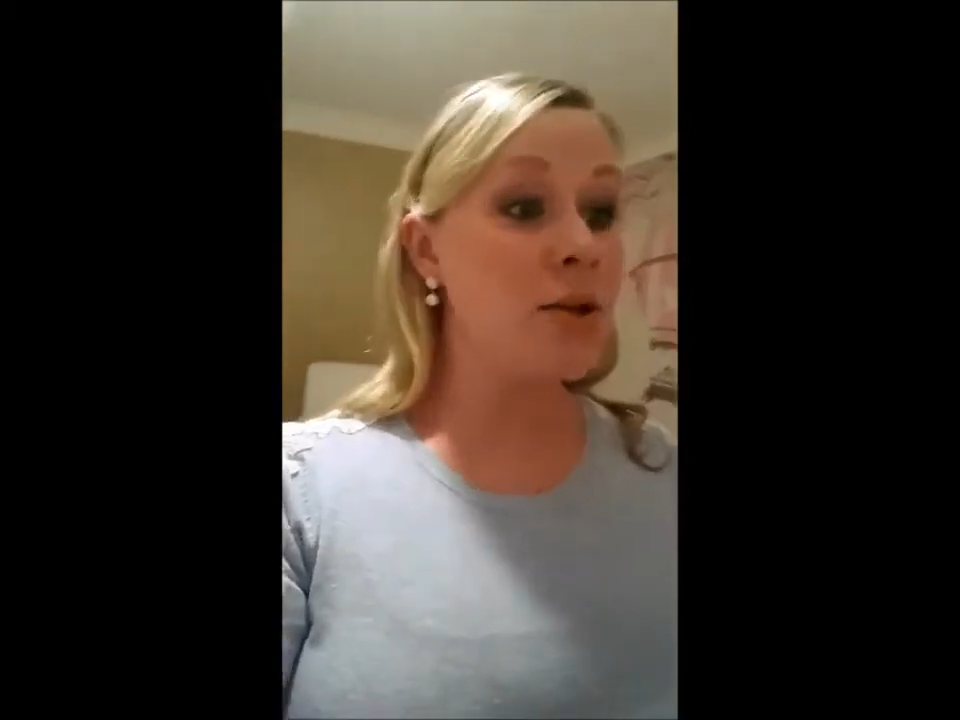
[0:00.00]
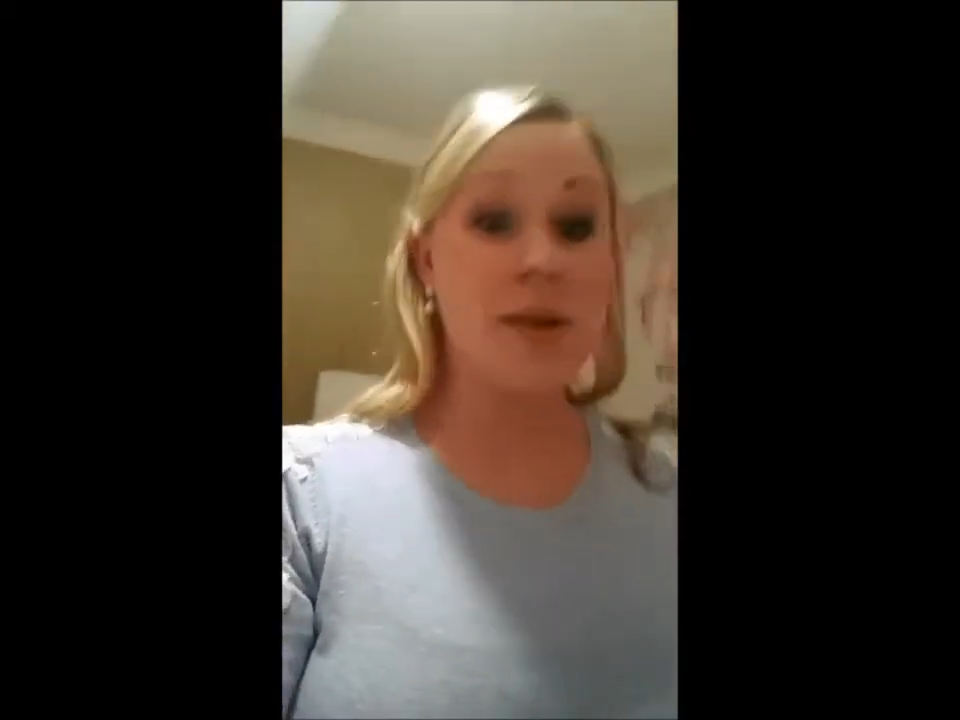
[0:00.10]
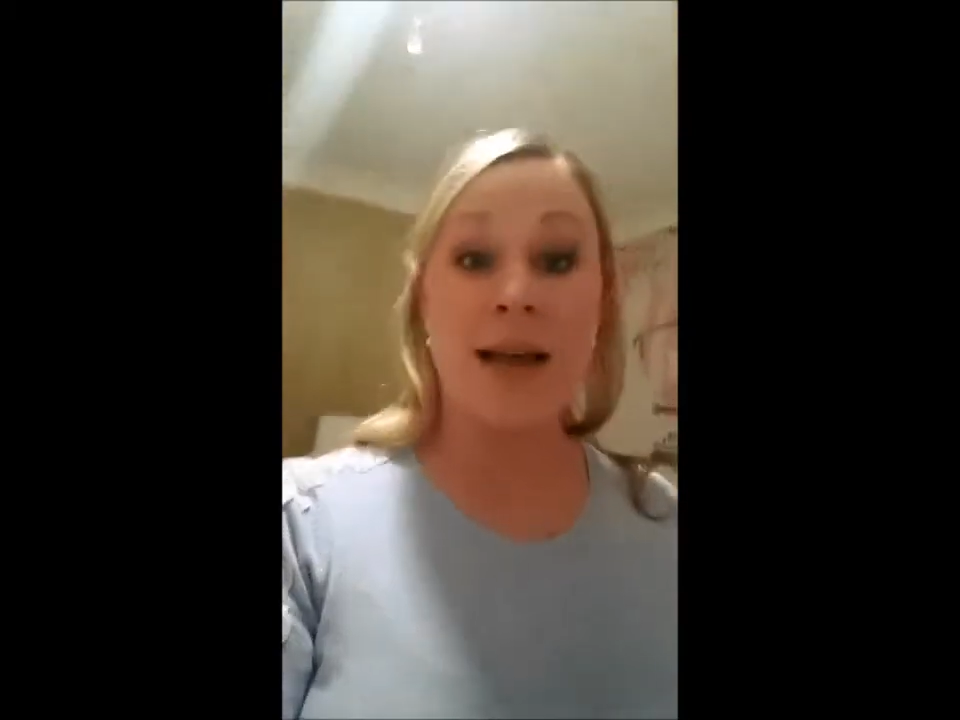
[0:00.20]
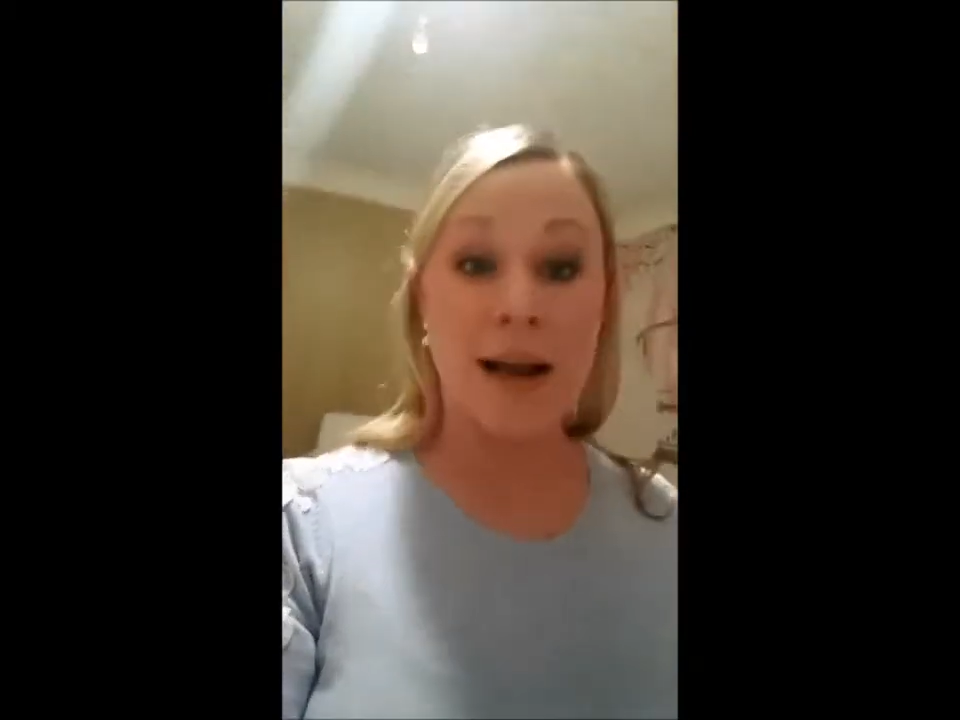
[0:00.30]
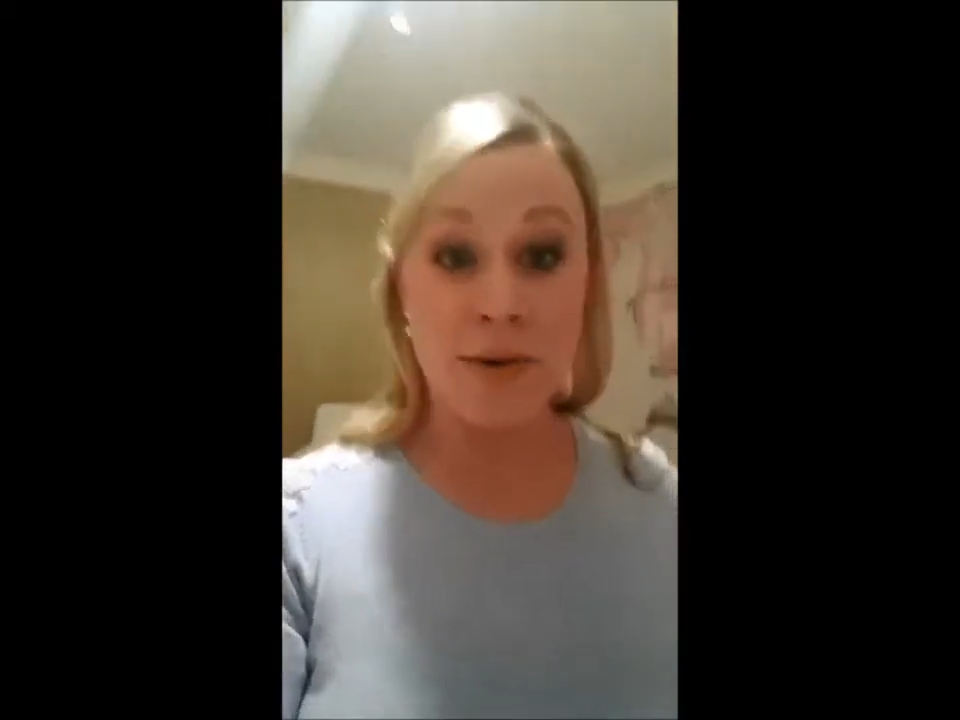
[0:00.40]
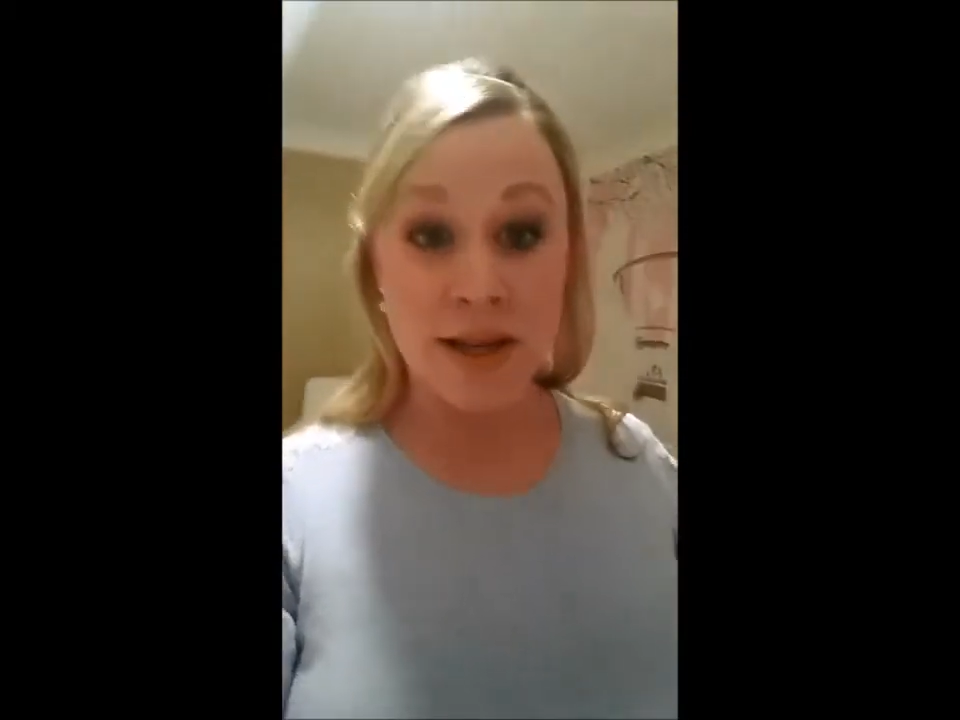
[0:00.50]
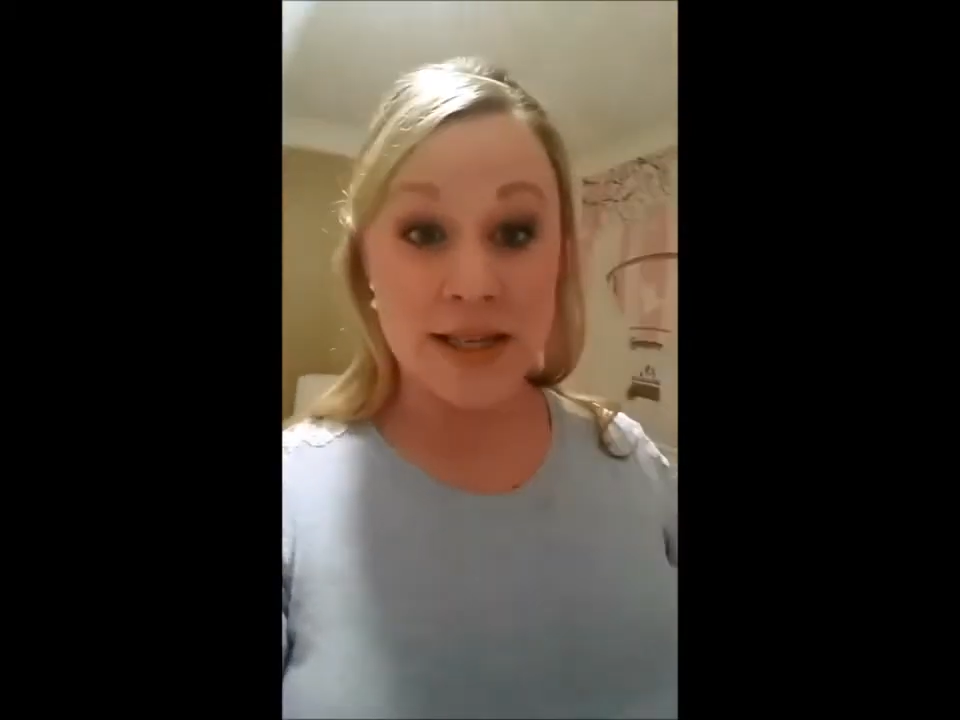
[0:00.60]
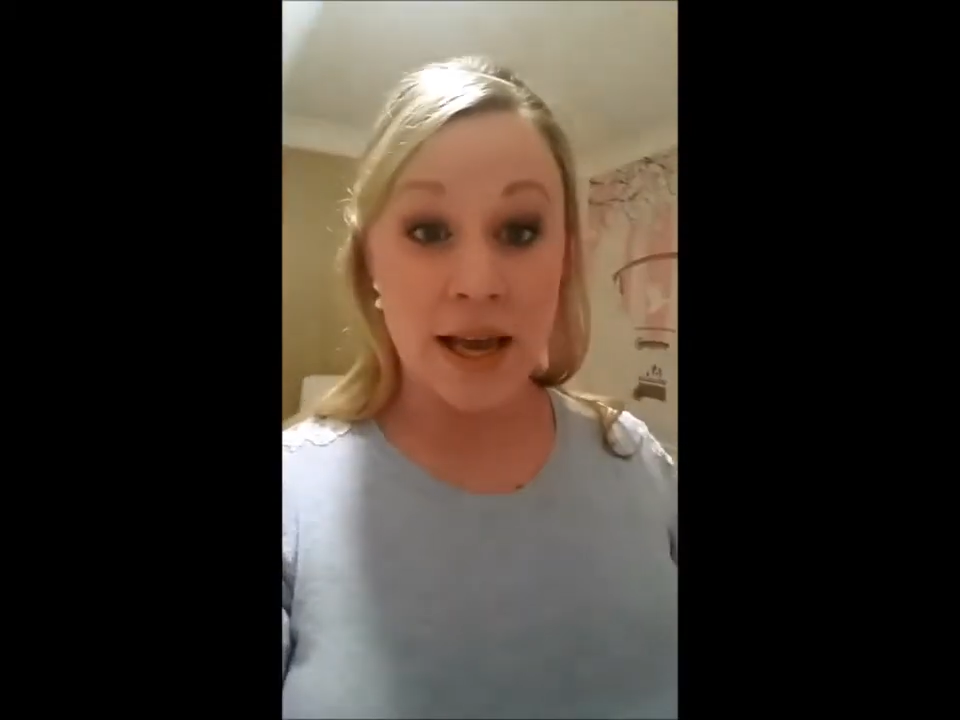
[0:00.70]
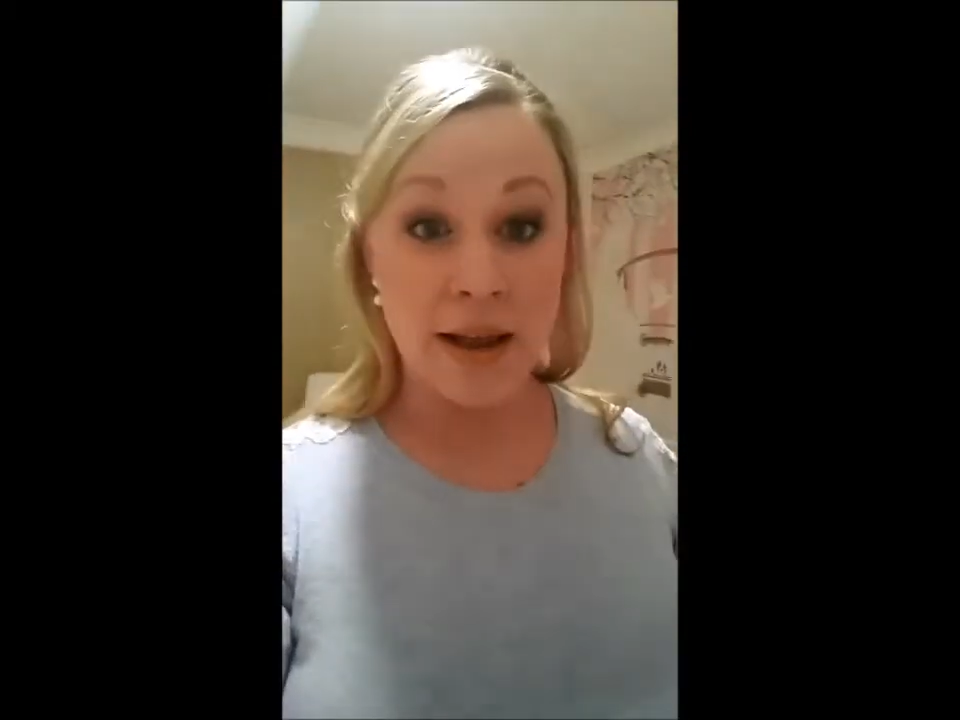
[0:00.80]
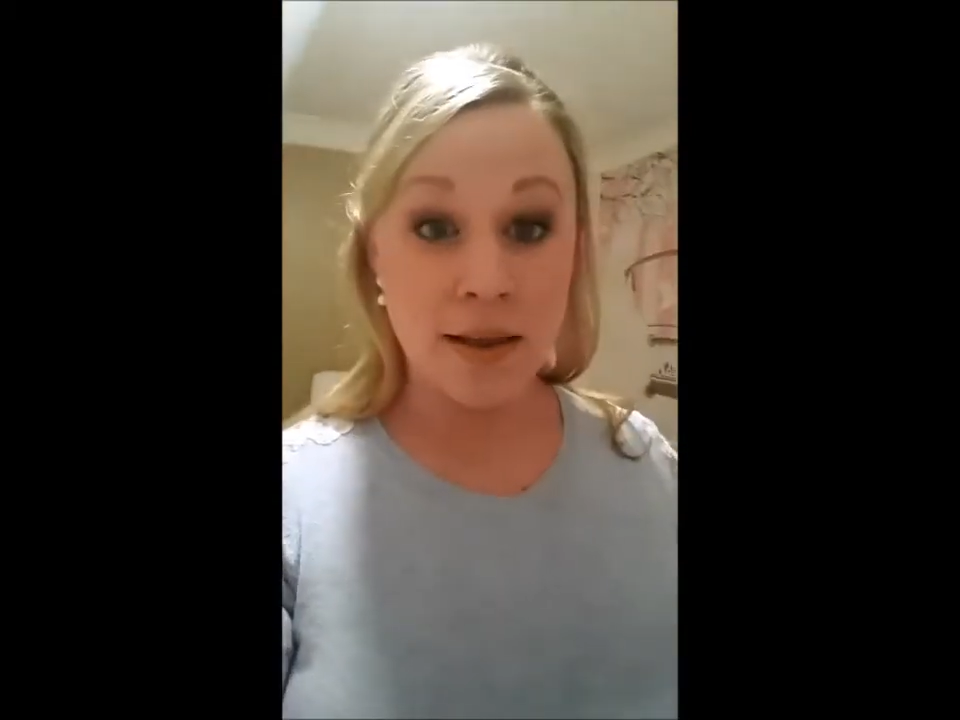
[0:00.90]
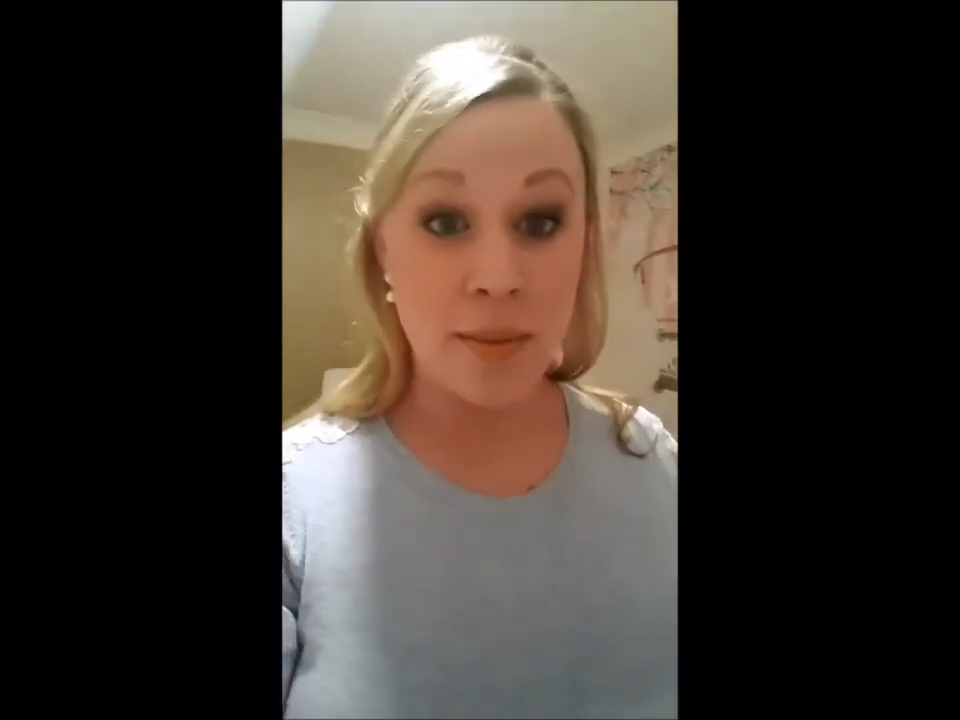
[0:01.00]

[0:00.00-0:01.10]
they do exactly what they say.